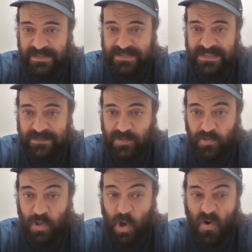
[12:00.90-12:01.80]
team
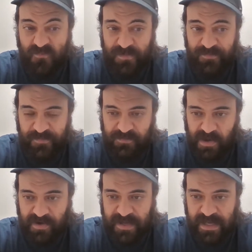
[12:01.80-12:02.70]
total over for
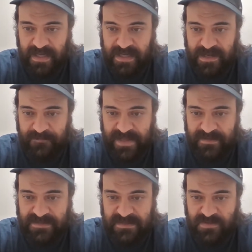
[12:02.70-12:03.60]
Florida A&M,
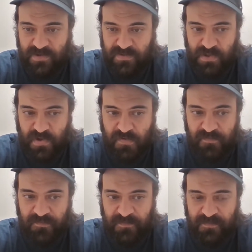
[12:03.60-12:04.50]
and team total
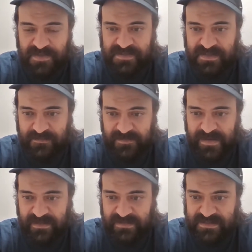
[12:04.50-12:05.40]
over for Mississippi
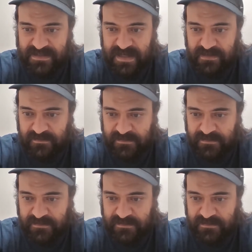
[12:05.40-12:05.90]
Valley State.